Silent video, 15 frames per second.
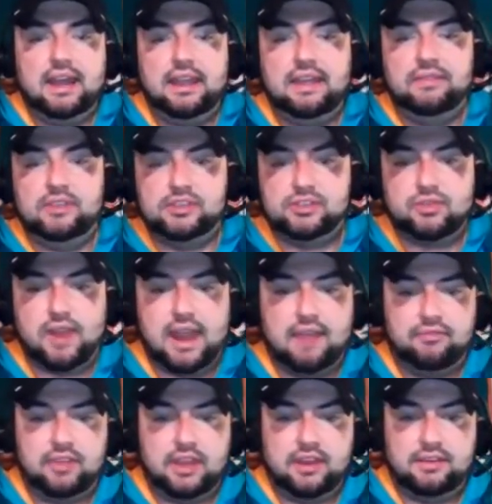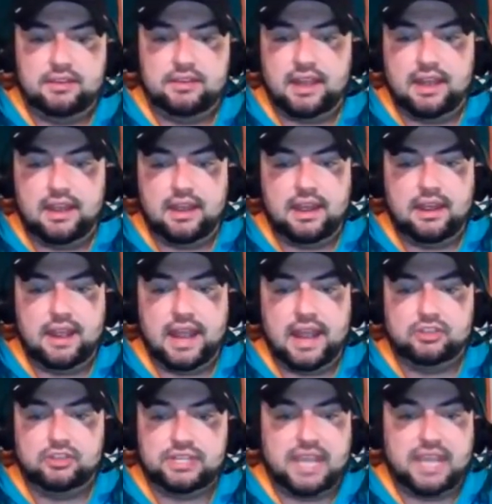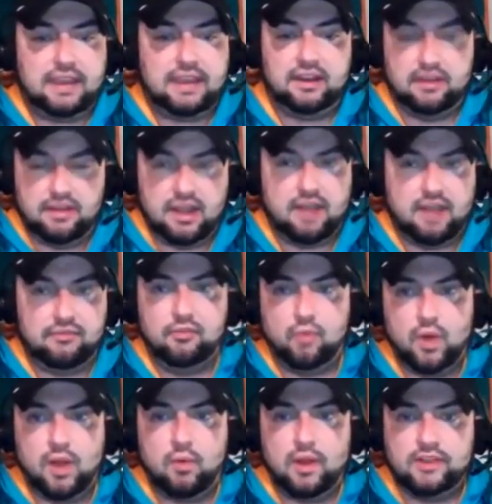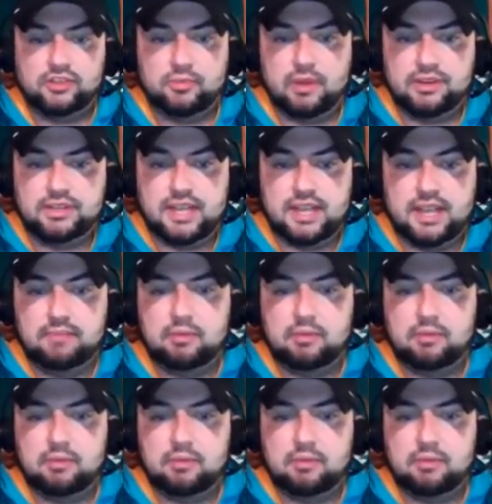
in this draft that I just can't get enough of when I watch him on tape.